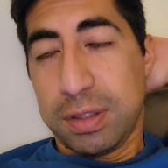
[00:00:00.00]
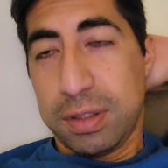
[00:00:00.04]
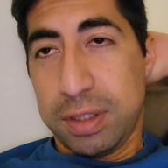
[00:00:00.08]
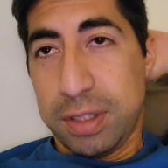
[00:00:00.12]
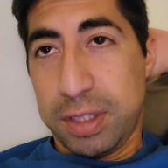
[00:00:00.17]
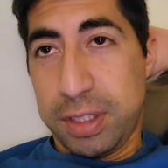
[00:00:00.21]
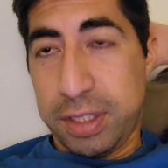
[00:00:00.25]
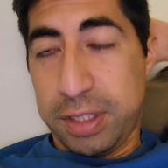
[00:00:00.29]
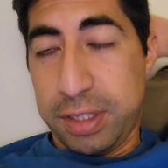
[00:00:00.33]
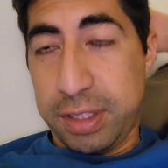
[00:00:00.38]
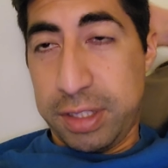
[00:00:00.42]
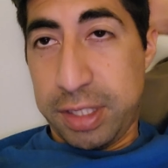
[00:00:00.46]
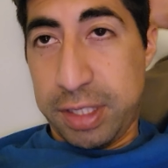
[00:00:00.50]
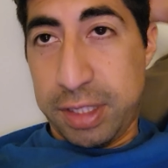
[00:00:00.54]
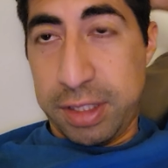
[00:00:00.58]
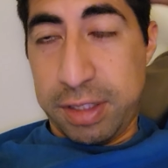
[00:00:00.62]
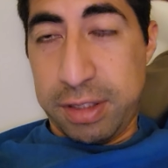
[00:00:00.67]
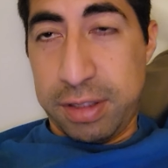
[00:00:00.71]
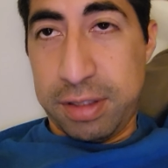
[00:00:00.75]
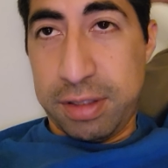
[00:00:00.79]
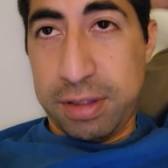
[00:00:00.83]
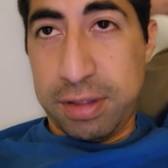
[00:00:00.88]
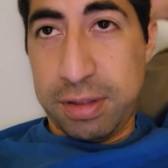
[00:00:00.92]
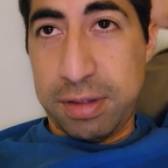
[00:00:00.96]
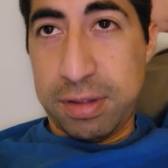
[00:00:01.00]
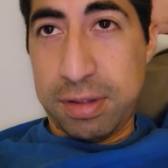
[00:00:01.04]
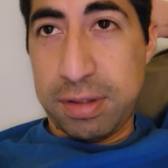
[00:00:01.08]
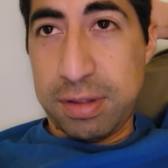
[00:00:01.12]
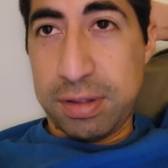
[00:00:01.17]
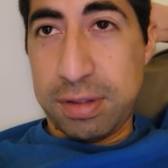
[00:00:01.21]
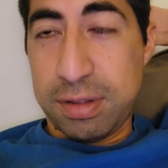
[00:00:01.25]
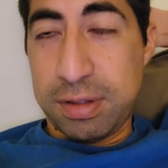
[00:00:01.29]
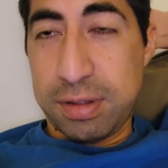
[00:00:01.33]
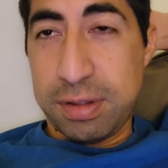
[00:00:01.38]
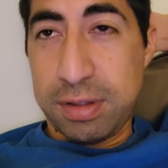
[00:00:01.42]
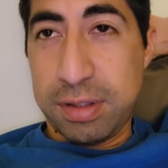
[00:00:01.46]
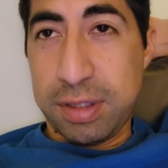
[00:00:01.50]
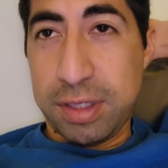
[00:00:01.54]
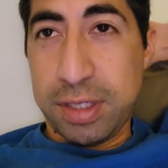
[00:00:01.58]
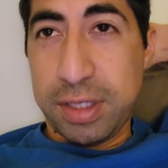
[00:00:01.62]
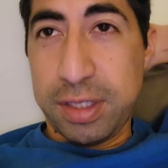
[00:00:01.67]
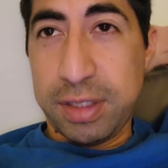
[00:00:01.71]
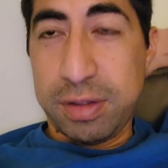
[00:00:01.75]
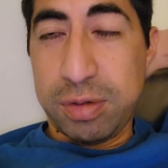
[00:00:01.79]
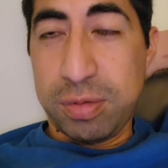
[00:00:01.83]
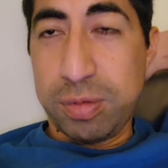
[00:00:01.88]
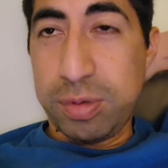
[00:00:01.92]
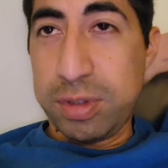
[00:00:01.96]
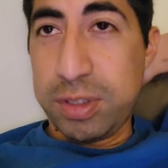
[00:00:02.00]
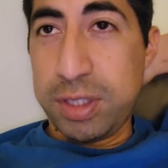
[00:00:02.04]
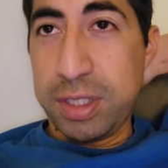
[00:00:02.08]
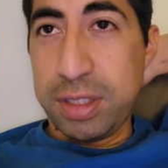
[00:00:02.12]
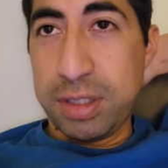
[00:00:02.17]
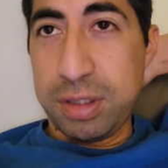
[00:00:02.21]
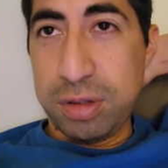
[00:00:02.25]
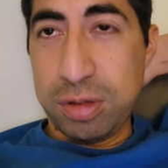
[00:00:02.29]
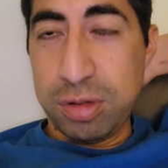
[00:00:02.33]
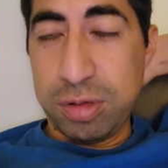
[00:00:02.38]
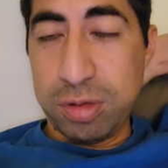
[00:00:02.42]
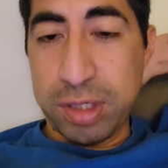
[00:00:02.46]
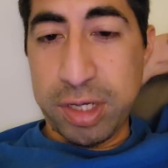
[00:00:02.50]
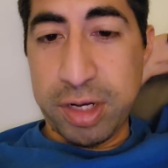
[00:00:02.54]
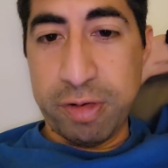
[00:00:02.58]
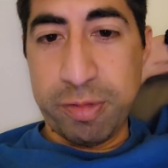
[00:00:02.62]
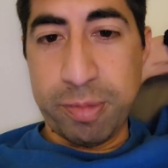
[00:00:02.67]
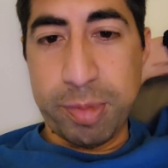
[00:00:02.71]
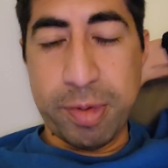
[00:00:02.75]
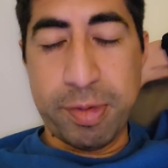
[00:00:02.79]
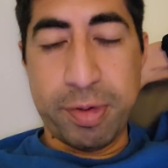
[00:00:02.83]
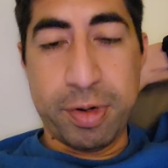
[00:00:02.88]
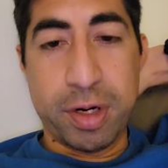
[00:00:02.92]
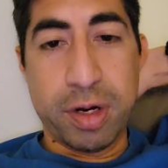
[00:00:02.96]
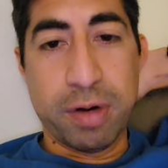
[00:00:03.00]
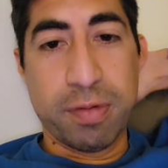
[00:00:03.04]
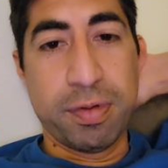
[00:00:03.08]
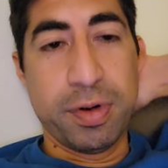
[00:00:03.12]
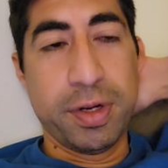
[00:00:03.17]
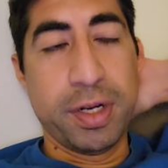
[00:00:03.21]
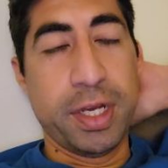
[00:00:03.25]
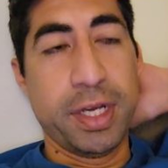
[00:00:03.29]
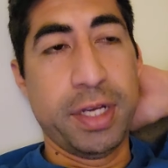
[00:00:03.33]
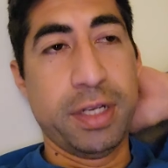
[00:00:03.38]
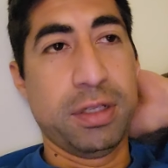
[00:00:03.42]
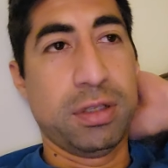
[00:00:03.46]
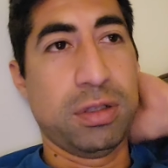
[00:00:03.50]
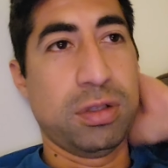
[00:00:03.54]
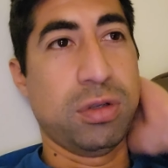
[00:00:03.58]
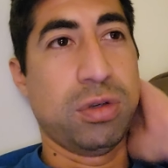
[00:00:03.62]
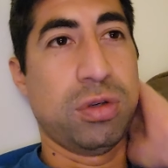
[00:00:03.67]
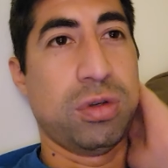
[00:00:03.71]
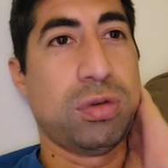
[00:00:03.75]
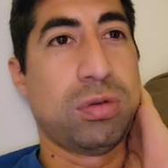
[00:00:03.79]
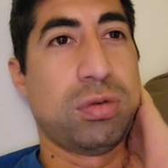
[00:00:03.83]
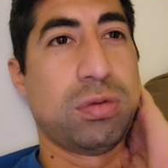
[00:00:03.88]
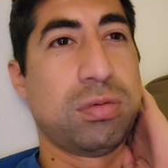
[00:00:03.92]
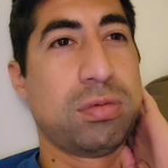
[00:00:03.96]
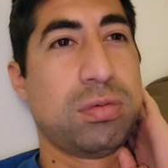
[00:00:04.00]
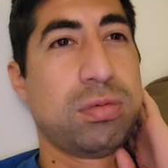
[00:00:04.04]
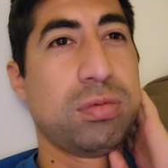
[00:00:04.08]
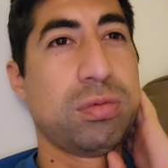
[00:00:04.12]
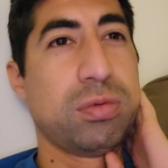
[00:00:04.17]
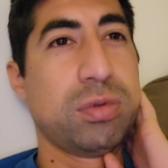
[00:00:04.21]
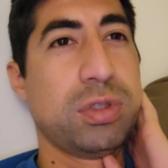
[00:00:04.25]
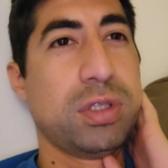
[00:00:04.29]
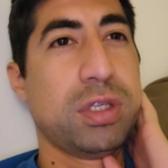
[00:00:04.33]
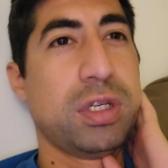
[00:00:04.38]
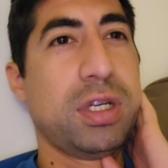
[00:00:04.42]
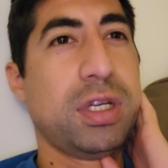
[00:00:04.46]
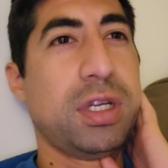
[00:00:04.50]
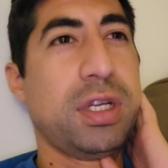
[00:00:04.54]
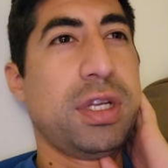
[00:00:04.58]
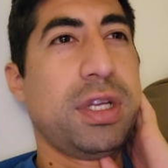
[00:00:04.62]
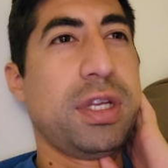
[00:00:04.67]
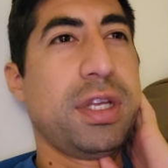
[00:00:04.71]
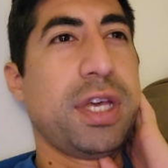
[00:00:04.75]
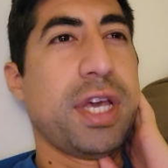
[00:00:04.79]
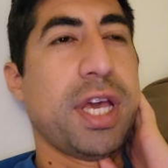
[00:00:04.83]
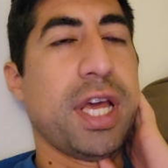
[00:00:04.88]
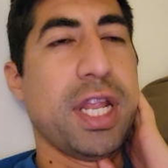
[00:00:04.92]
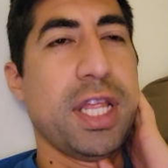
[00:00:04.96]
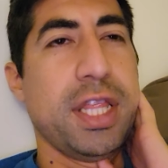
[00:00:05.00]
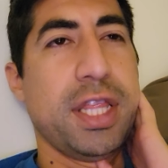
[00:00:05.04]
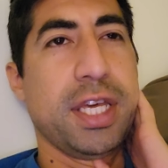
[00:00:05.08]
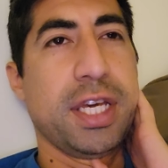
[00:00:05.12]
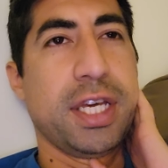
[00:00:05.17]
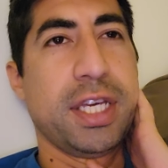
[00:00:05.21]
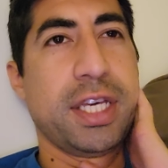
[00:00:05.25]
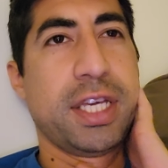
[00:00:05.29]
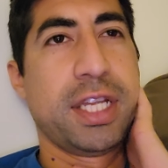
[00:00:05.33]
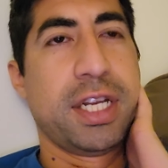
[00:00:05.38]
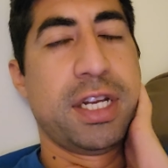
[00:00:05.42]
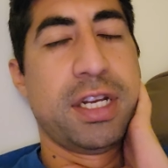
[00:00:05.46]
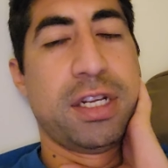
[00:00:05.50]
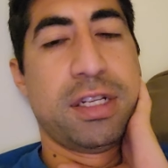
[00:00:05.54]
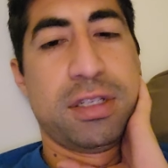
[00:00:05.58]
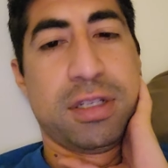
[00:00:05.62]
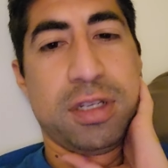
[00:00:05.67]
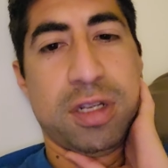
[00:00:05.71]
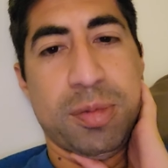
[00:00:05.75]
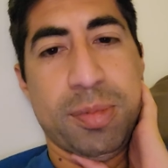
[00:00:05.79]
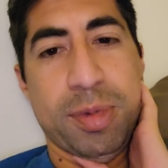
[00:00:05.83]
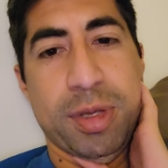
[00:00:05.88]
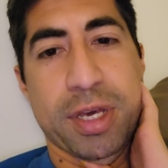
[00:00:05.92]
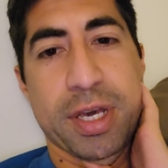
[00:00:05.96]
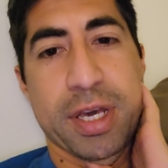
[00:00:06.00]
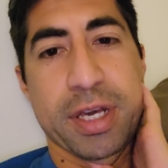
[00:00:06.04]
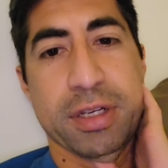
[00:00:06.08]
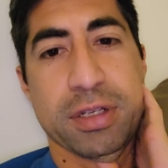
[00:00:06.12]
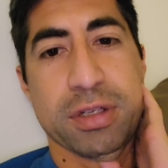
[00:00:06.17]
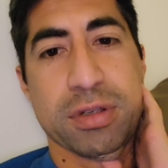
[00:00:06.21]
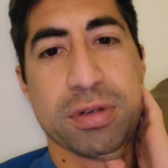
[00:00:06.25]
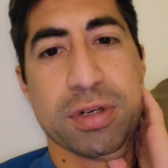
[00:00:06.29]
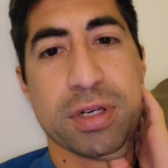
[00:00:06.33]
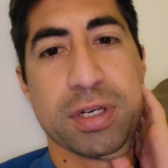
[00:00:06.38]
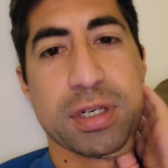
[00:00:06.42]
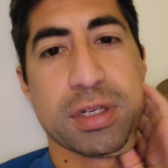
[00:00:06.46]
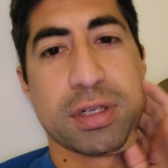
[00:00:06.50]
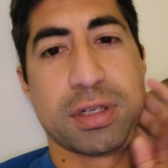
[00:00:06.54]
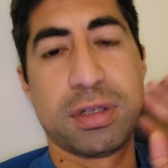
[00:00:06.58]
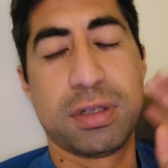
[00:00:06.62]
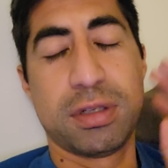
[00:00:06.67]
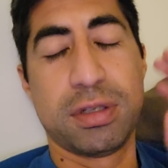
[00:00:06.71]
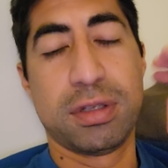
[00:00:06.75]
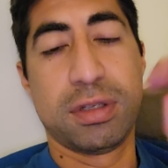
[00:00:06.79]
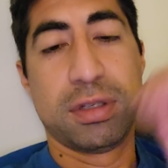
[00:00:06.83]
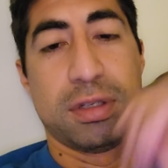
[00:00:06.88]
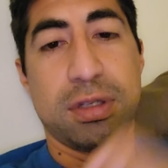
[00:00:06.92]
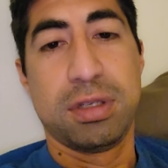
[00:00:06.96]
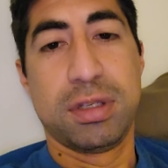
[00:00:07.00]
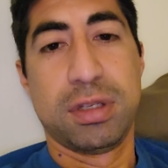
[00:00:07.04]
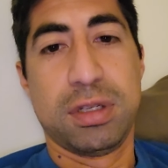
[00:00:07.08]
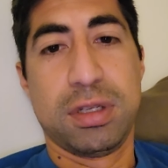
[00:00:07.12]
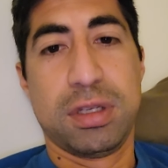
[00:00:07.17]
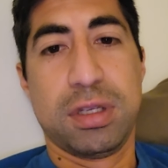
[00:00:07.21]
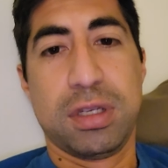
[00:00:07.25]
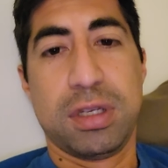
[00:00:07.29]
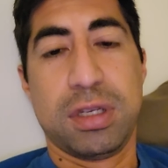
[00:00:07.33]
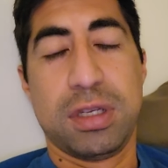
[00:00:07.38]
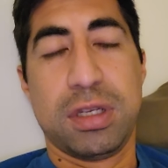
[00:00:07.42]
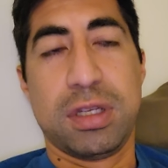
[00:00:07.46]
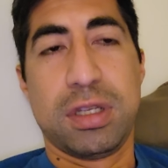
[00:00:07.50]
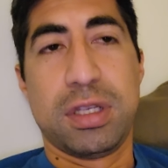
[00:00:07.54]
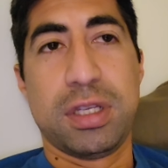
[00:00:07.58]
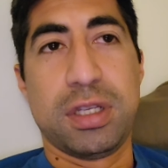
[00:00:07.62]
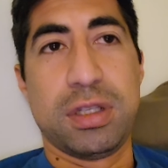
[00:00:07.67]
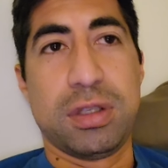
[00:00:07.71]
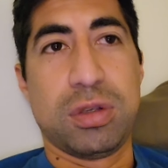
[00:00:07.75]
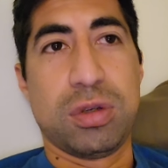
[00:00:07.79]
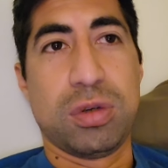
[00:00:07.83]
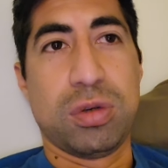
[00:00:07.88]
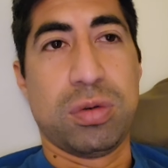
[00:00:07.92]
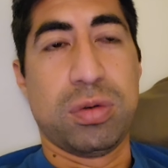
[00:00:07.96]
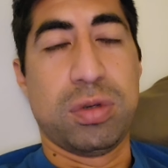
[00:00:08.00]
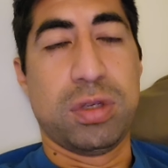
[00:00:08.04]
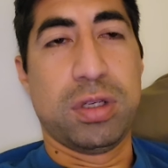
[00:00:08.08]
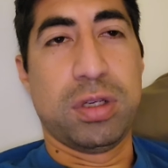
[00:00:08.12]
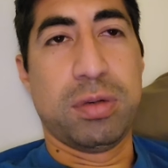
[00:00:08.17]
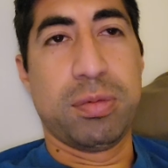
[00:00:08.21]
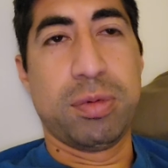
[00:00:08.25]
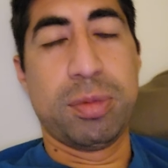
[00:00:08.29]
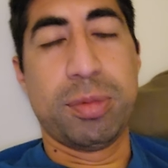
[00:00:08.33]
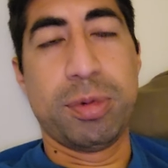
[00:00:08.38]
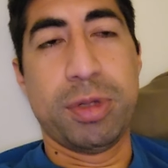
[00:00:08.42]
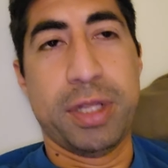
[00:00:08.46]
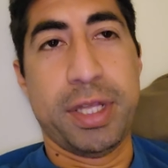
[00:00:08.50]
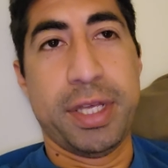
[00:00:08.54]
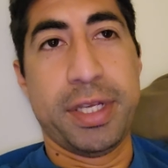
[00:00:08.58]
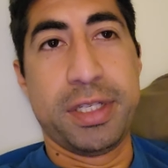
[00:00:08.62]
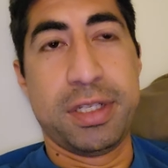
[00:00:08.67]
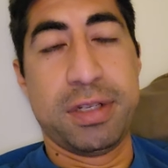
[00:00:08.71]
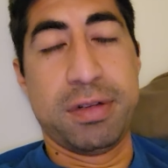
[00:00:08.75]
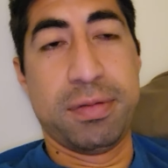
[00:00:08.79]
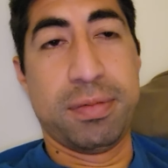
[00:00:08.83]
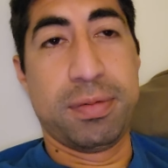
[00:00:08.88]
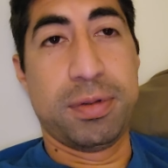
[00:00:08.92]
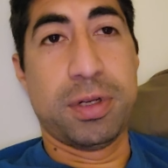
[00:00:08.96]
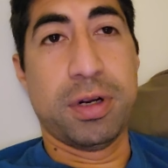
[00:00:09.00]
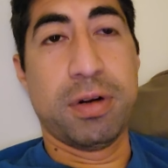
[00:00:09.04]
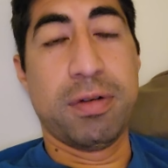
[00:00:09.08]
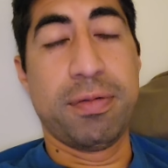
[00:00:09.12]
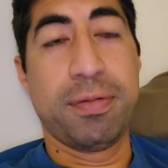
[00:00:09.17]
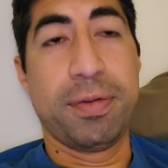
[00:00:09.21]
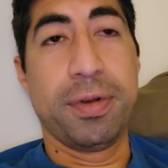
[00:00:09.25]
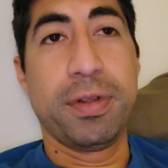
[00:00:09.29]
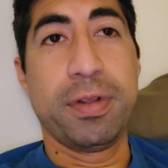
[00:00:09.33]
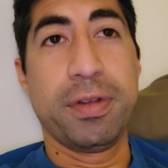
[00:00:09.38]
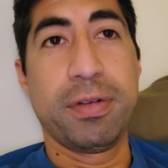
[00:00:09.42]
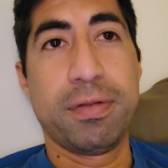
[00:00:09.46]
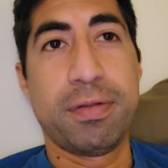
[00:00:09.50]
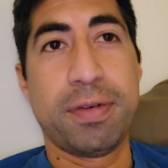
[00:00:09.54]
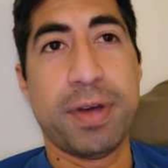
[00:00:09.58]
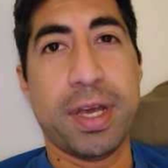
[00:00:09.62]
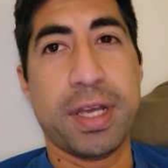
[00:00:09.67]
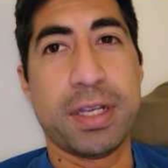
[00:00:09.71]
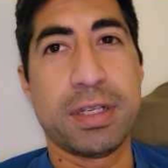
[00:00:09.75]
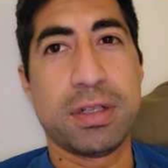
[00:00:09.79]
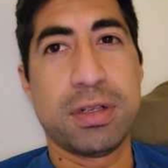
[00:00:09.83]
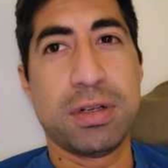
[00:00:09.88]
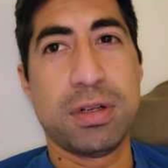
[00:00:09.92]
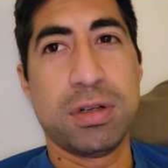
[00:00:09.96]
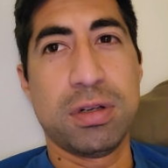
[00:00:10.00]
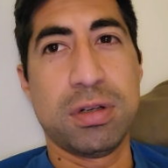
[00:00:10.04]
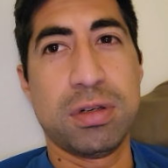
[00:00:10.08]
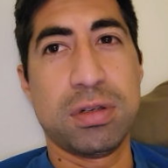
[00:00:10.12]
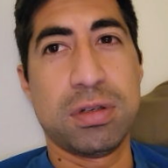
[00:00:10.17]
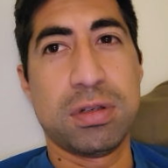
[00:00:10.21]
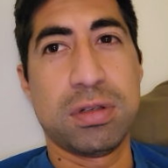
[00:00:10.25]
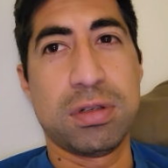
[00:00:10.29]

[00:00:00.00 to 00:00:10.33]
And again, this is because once Wednesday's still kind of my recovery day, so anything I get in is going to be extra. And so I want my legs to start feeling faster.